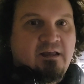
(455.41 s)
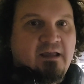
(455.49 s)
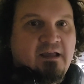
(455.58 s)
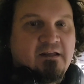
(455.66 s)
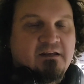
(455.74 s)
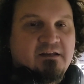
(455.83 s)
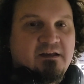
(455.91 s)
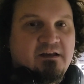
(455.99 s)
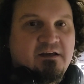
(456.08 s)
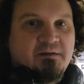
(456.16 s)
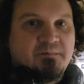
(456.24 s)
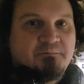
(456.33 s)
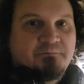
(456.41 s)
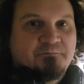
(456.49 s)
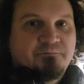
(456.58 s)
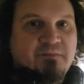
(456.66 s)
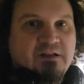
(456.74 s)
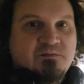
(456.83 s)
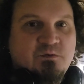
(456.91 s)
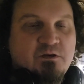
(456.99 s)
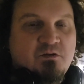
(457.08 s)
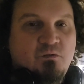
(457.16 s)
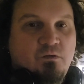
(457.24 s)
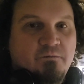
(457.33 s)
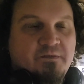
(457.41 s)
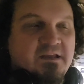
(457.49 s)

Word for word: And uh, that's pretty cool.